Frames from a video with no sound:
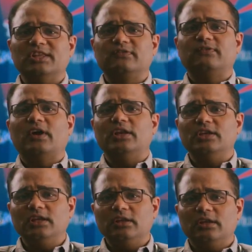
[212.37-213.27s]
means
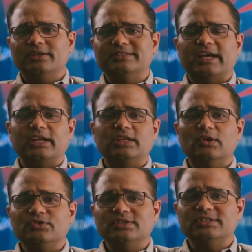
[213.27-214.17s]
finding and
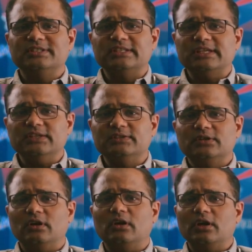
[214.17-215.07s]
diagnosing
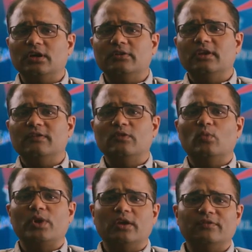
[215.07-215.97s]
disease earlier than if you
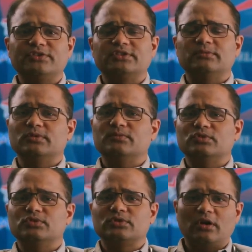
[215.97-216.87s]
waited for symptoms
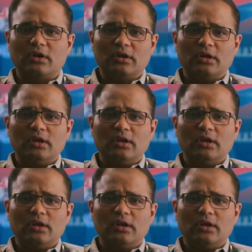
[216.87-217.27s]
to start.